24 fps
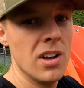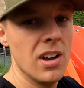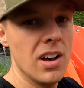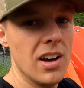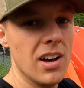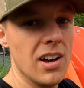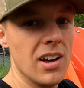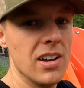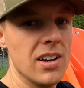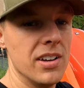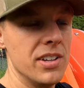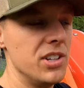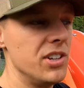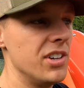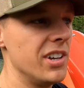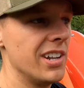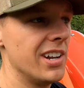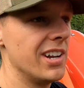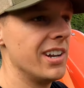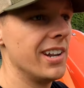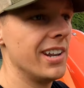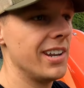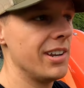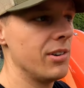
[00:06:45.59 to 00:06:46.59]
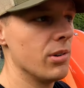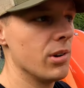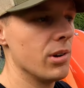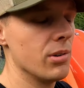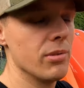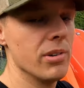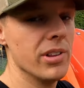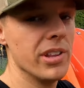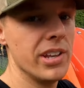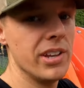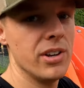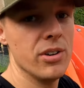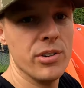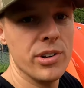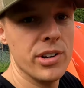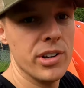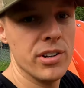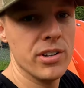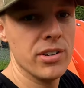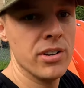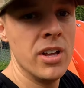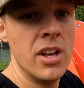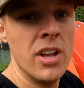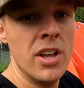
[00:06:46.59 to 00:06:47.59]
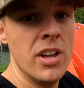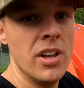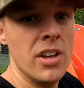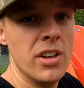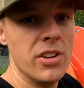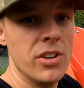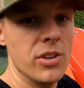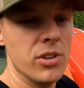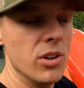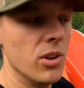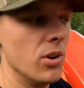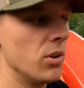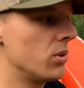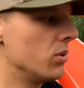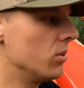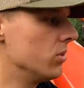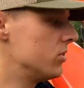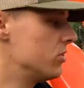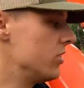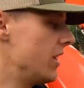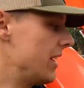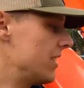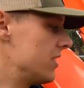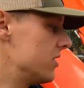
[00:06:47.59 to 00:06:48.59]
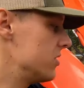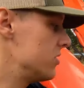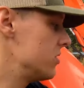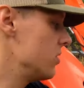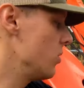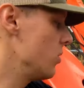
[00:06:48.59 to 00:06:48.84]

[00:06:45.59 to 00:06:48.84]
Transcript: Uh, you can get it anywhere really, or your, your local tractor